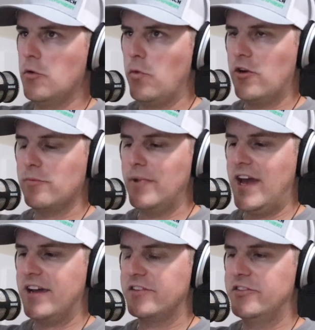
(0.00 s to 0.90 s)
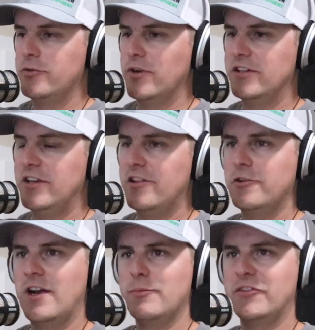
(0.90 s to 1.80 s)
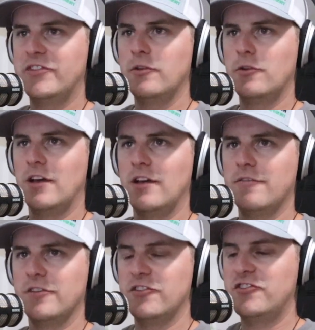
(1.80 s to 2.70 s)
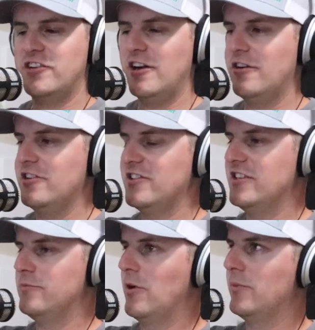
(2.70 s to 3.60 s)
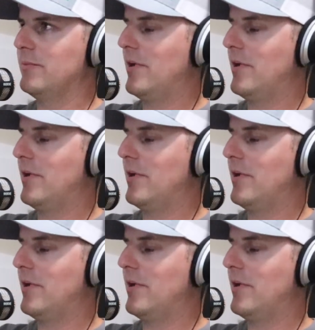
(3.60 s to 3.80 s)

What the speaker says: Welcome back to another episode of the Cherish Each Moment